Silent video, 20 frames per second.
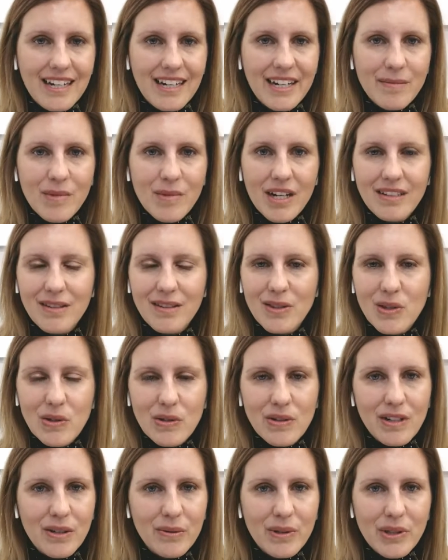I'm not in
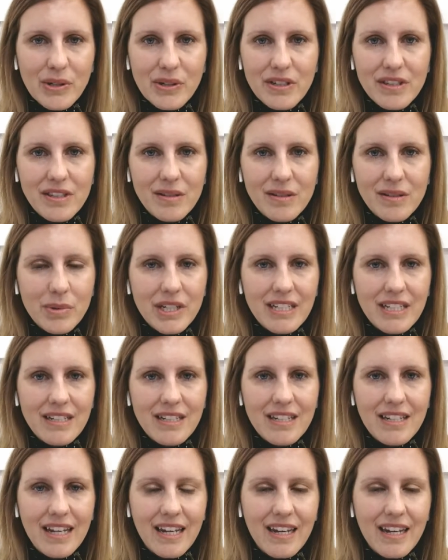studio with Chris and Brittany
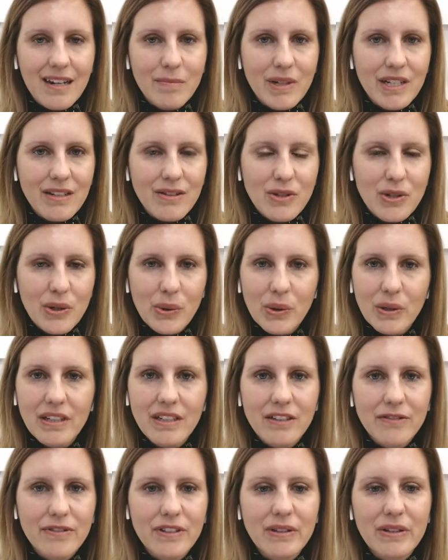today. I'm in a
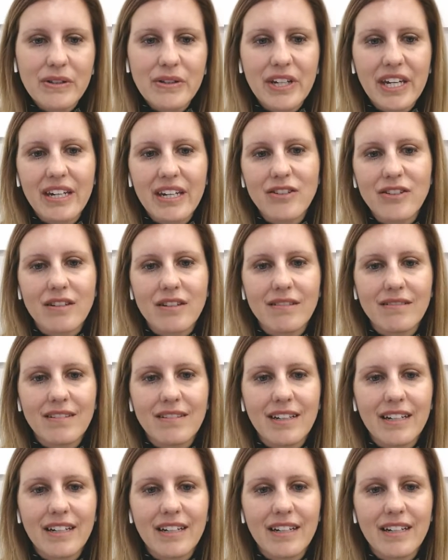totally different location.